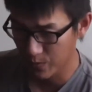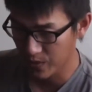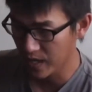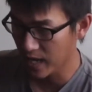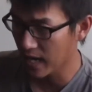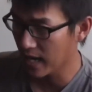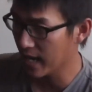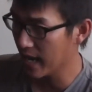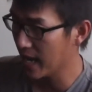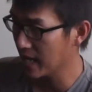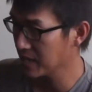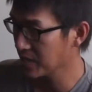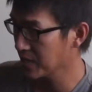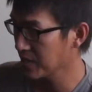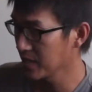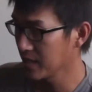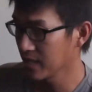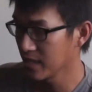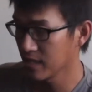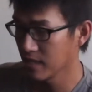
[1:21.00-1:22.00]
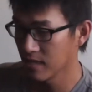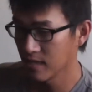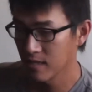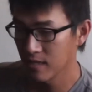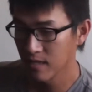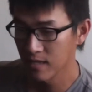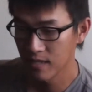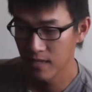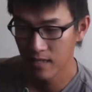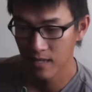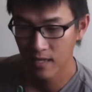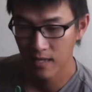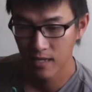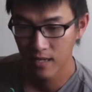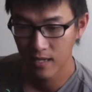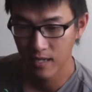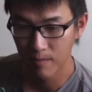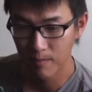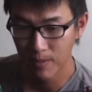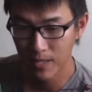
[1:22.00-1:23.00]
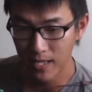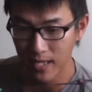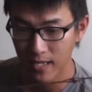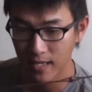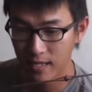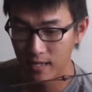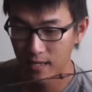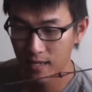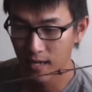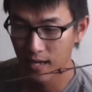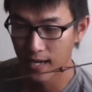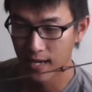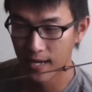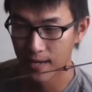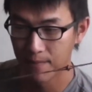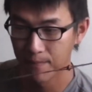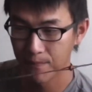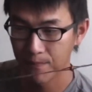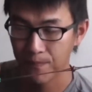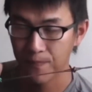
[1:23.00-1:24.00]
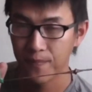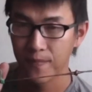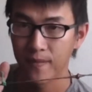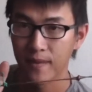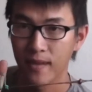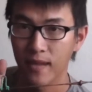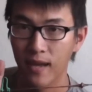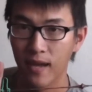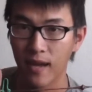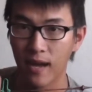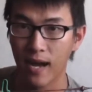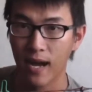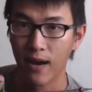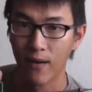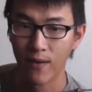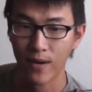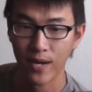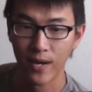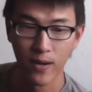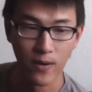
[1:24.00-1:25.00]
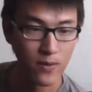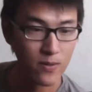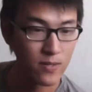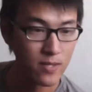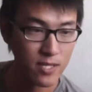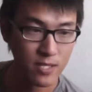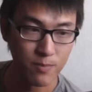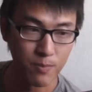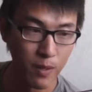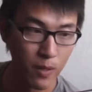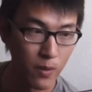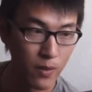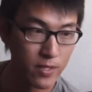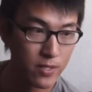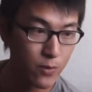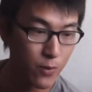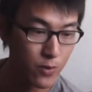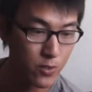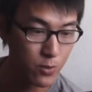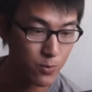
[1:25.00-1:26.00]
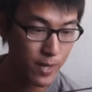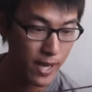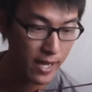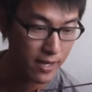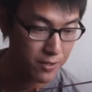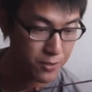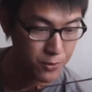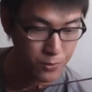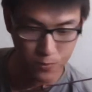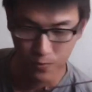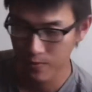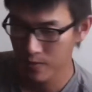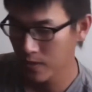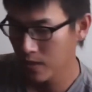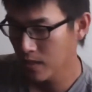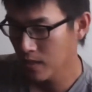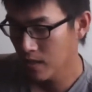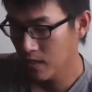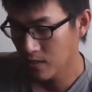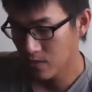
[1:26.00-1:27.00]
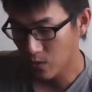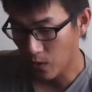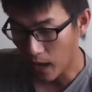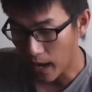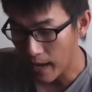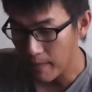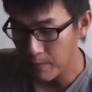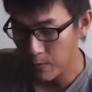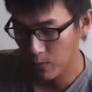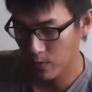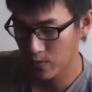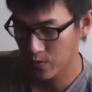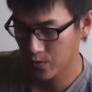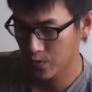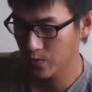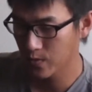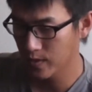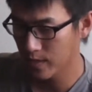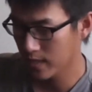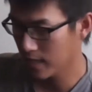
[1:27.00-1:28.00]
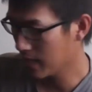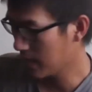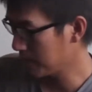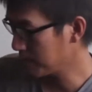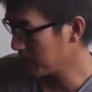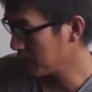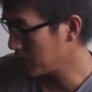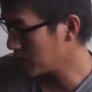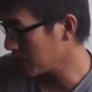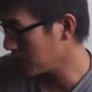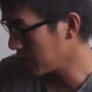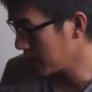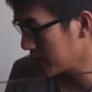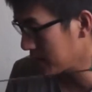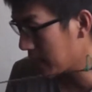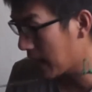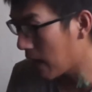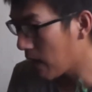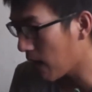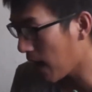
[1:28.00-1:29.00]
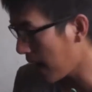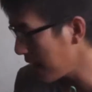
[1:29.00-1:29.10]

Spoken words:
not actually complete, I already know this bow is going to be out of tune. So I'm going to tune it, and I'm going to show you guys how I